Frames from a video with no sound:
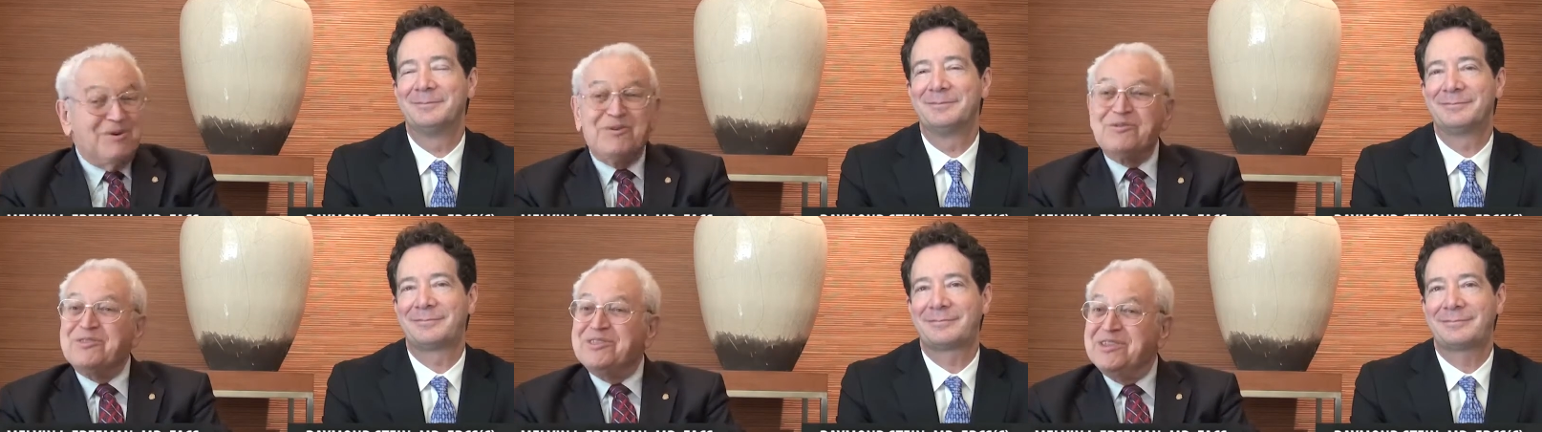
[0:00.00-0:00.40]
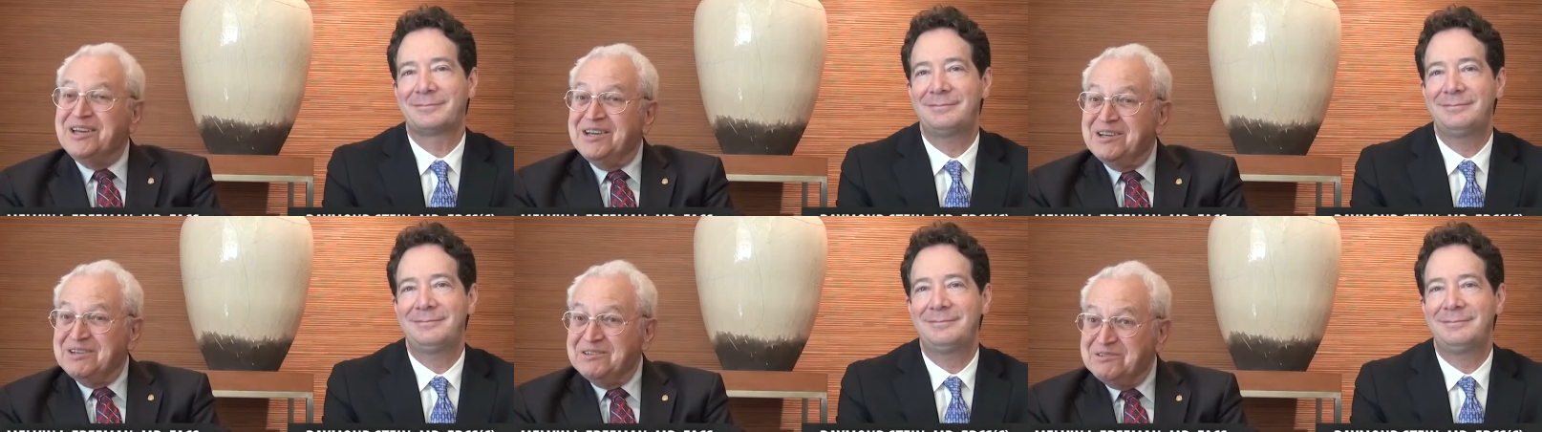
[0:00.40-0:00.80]
Speaker 1: Both
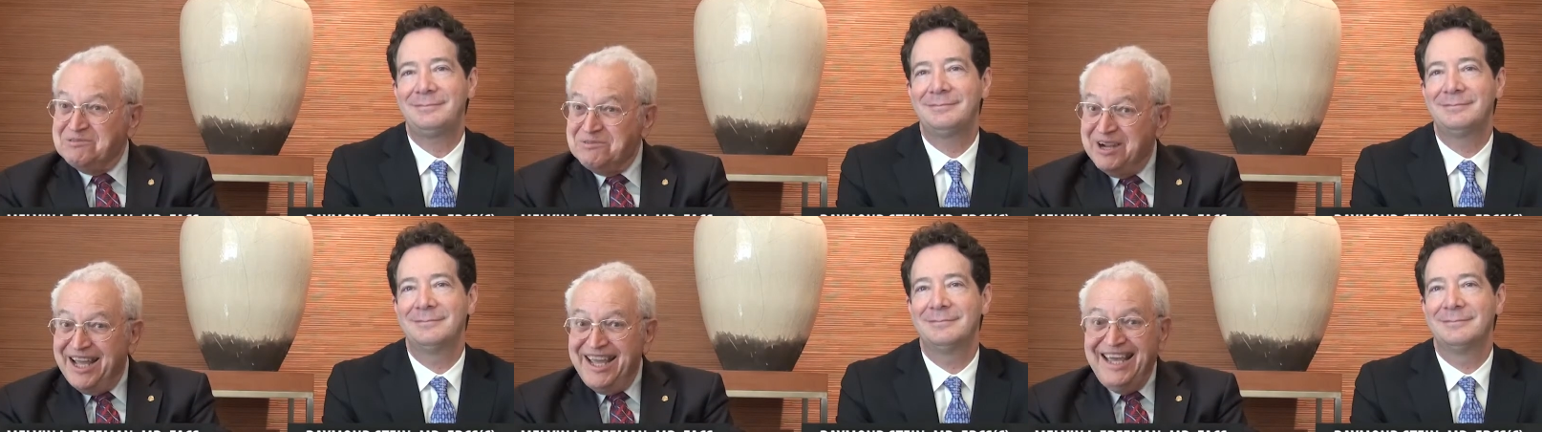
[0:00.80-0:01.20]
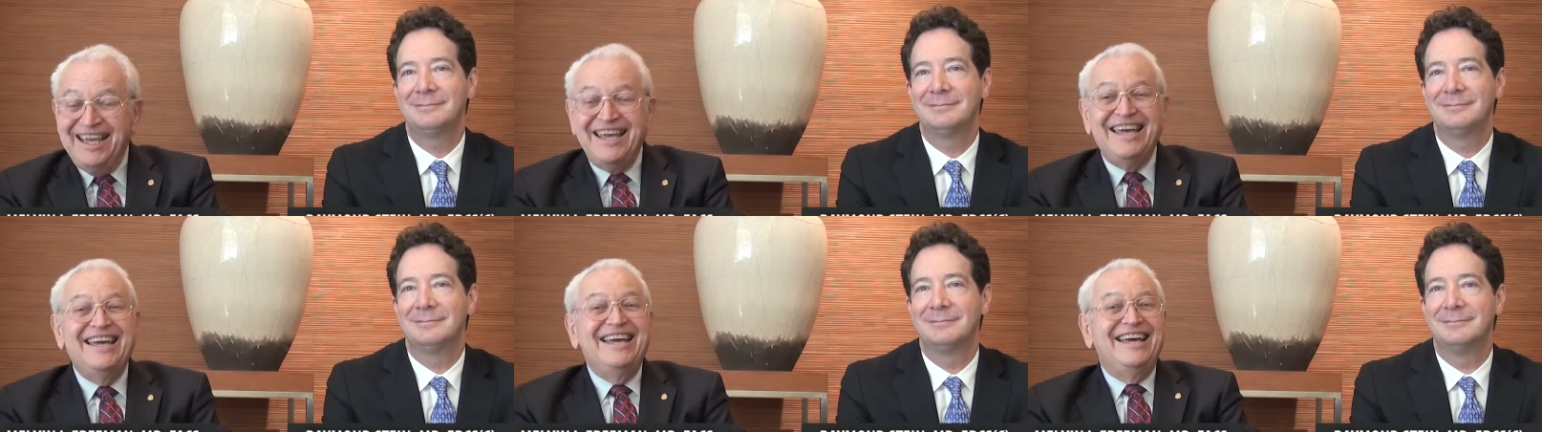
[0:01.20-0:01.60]
uh,
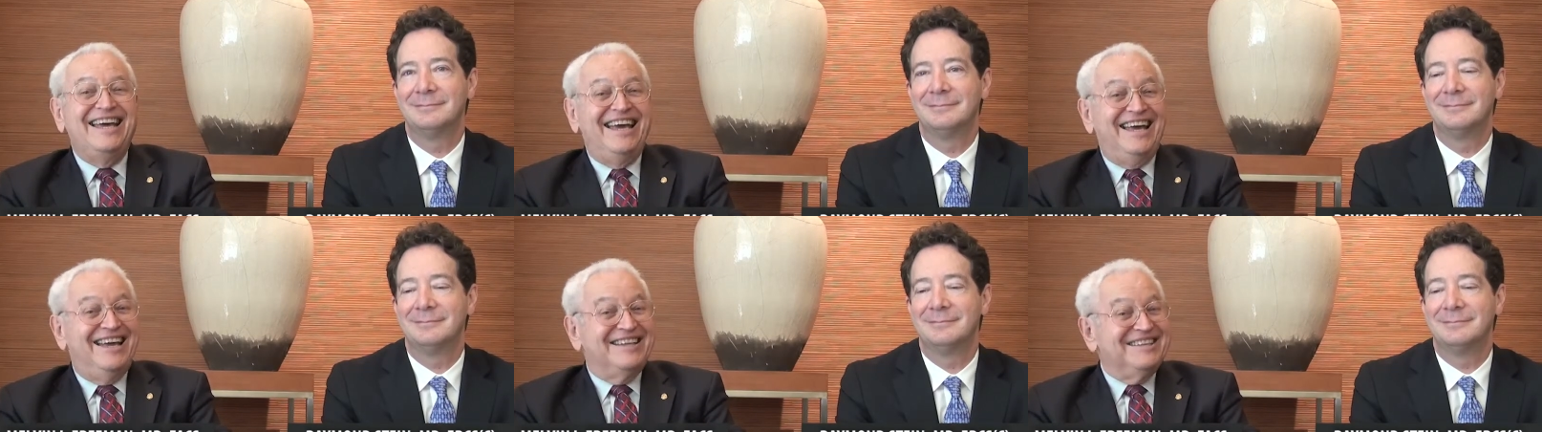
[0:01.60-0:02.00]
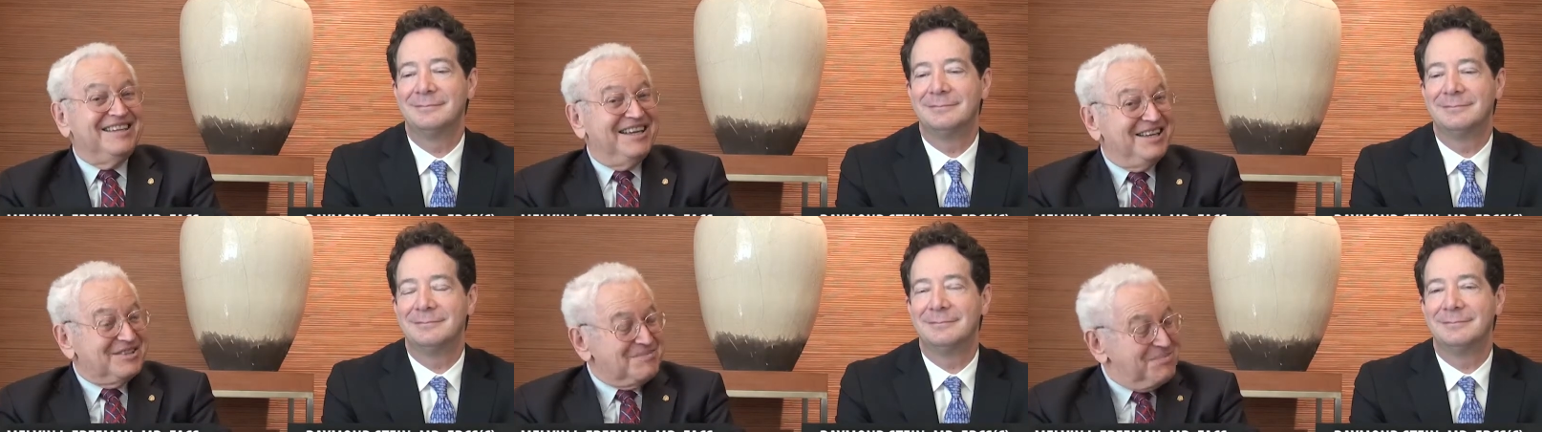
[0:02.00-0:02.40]
Ray
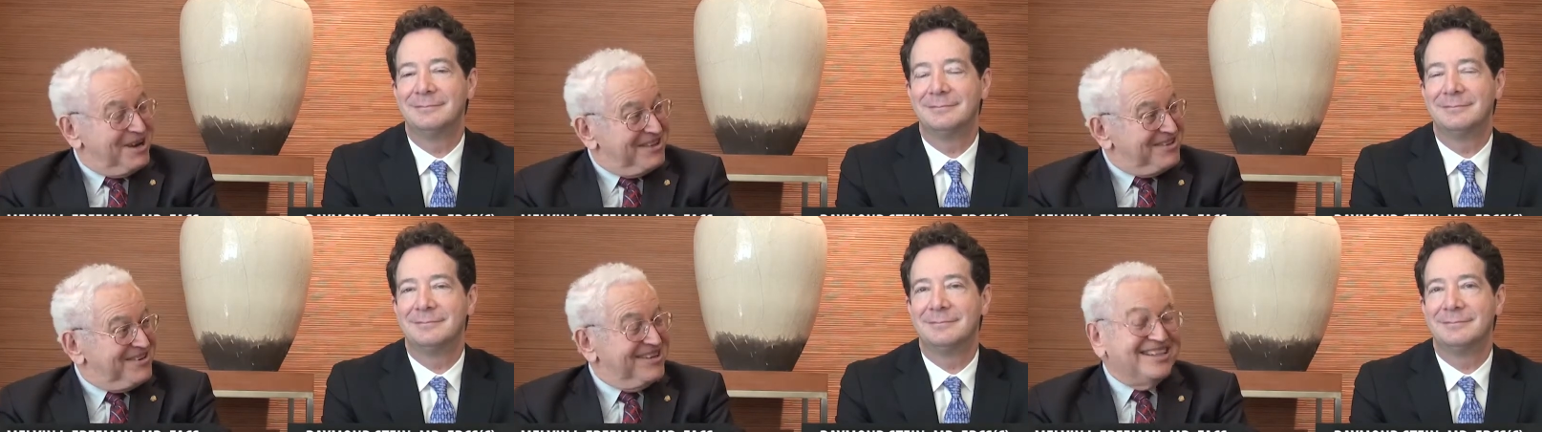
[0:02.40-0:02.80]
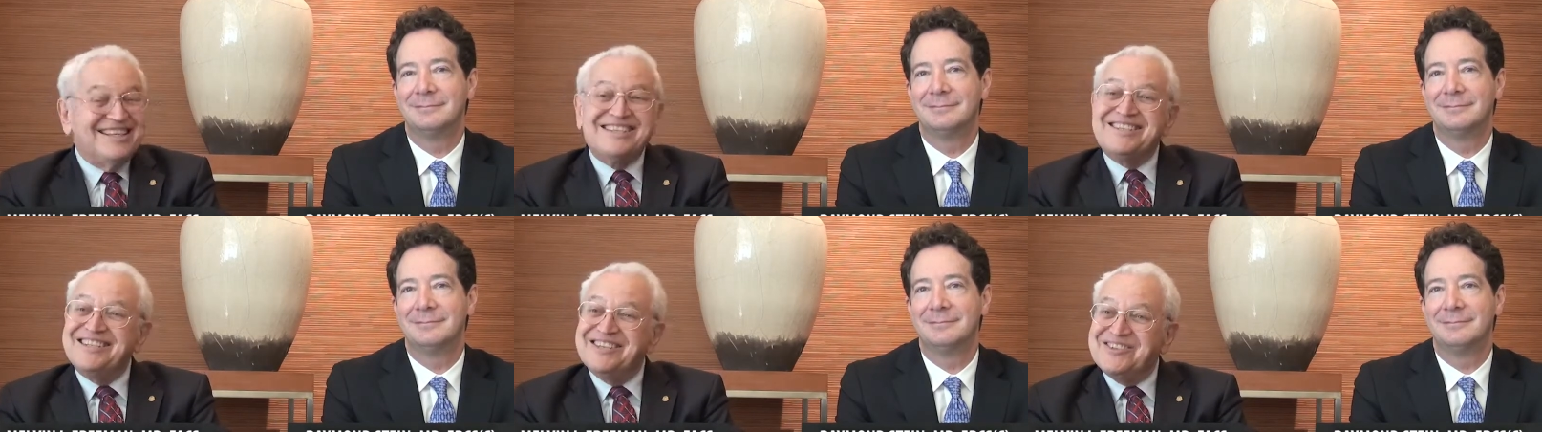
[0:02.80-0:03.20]
and his brother and
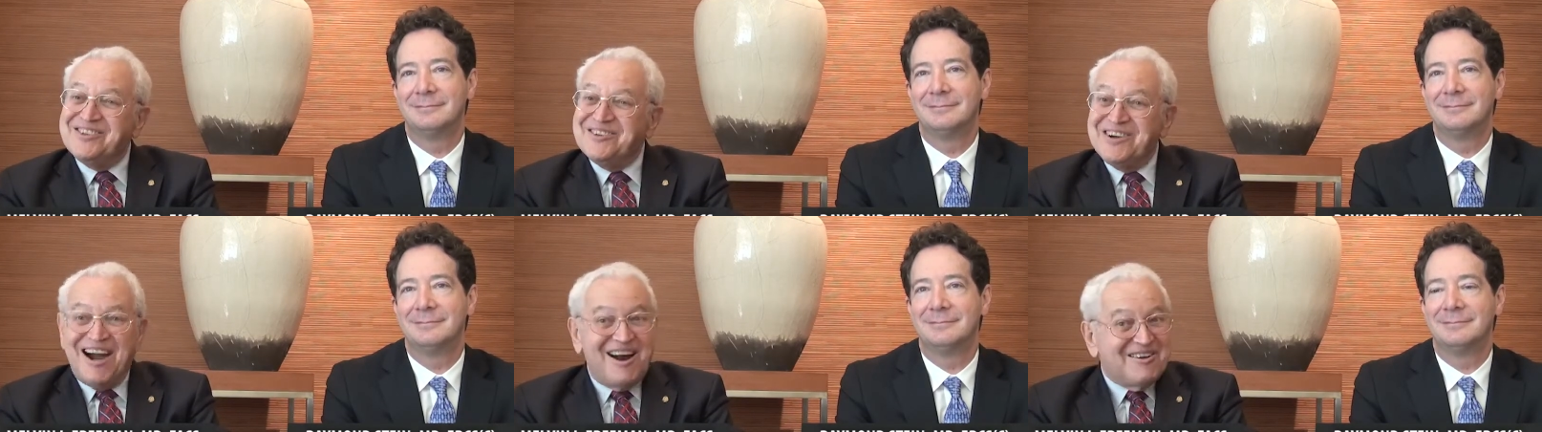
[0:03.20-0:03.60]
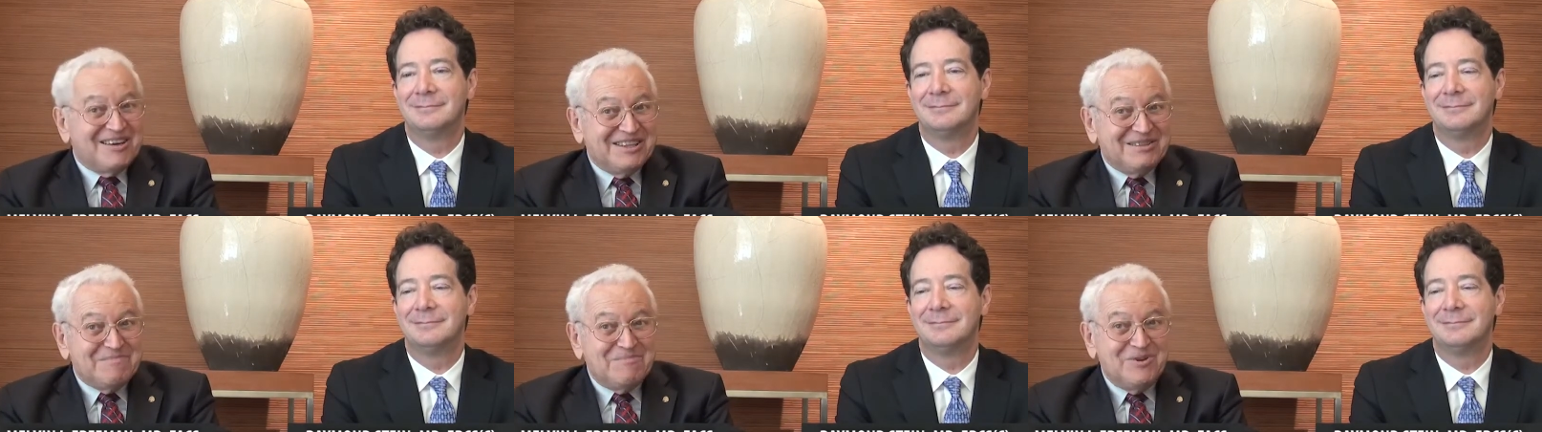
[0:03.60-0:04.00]
his sister
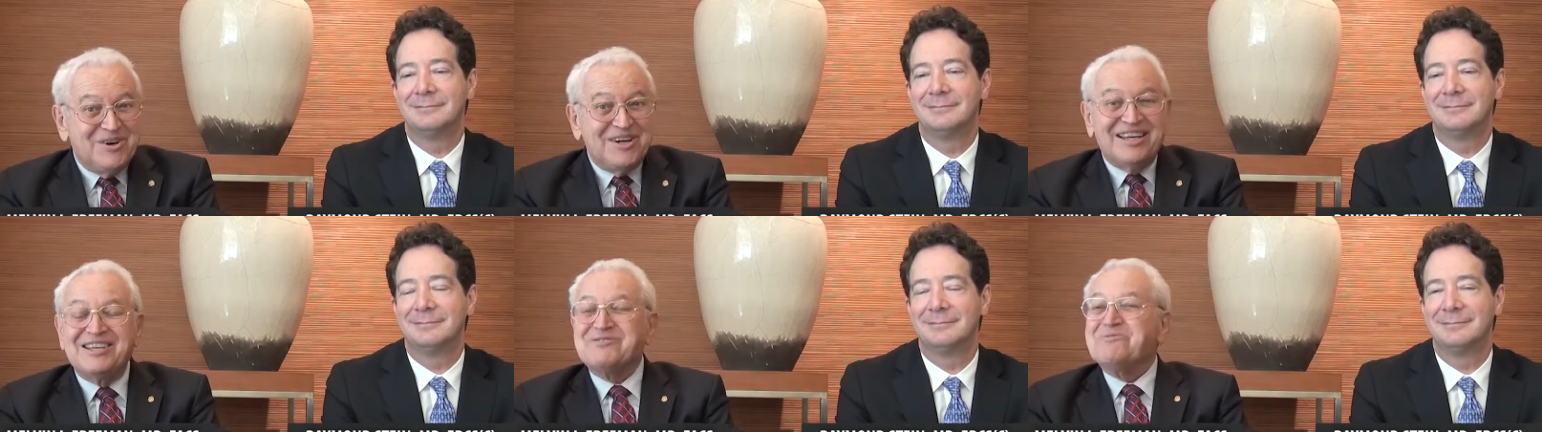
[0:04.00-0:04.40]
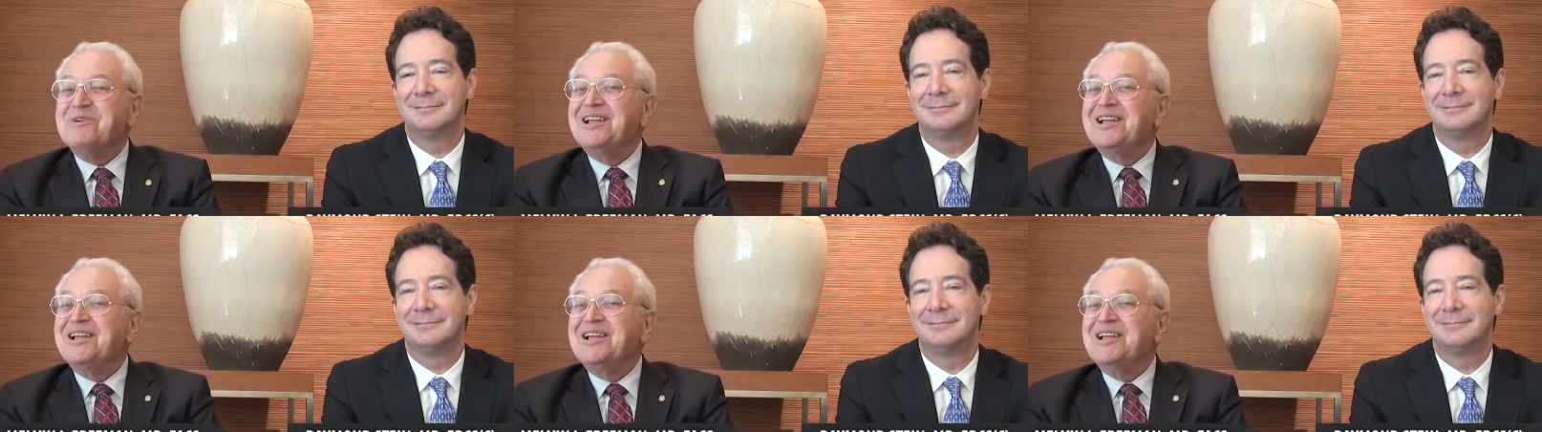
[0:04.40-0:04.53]
are in the book, as